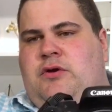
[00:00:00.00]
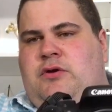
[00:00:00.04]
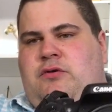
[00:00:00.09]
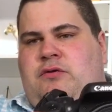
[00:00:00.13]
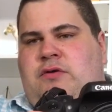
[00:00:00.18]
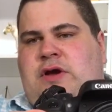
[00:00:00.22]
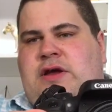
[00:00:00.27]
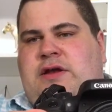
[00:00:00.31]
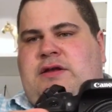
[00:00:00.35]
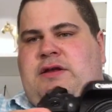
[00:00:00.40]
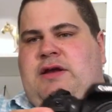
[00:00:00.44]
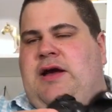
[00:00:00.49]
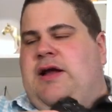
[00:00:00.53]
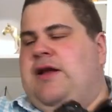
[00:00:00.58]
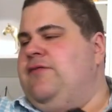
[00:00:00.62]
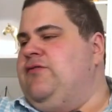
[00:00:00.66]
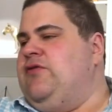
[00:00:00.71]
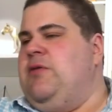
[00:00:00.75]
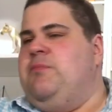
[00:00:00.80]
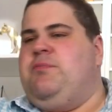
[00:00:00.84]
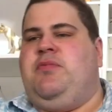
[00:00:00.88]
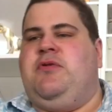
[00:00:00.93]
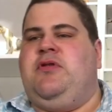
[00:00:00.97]
Right, and
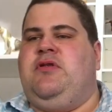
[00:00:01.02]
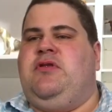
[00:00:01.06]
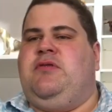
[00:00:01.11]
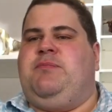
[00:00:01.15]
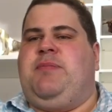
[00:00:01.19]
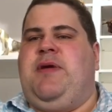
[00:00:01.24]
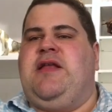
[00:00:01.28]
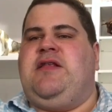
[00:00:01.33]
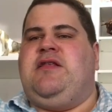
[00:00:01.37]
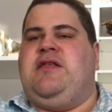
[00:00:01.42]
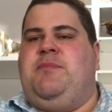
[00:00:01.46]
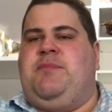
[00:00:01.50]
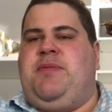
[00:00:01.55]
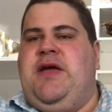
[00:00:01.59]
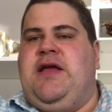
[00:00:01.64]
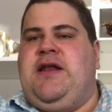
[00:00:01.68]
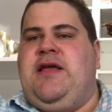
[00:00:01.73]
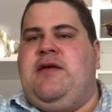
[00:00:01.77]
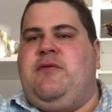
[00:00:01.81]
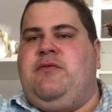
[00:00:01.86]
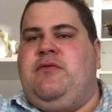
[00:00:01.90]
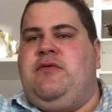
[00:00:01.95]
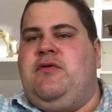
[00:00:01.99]
I've been
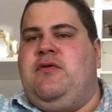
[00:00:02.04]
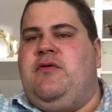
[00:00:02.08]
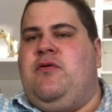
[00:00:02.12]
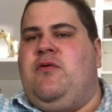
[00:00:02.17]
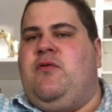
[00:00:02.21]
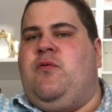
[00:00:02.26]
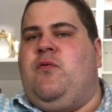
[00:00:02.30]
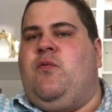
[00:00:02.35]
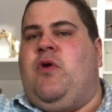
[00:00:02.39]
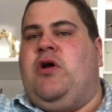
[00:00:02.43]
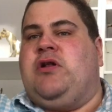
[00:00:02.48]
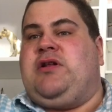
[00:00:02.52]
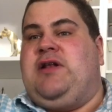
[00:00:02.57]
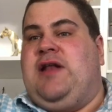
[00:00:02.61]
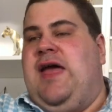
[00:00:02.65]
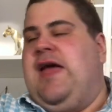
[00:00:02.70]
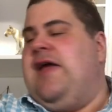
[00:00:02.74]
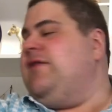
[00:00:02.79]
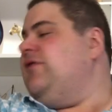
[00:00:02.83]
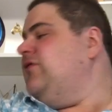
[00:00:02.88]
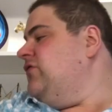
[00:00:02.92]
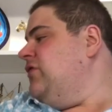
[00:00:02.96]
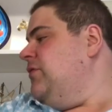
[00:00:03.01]
debating what
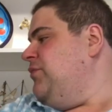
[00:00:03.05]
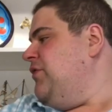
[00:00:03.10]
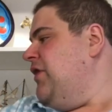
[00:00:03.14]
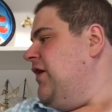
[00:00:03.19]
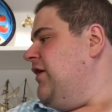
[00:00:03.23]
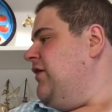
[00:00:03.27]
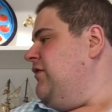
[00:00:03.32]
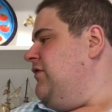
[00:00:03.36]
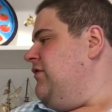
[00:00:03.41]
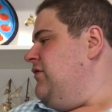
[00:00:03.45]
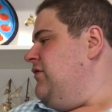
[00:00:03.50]
lens to bring.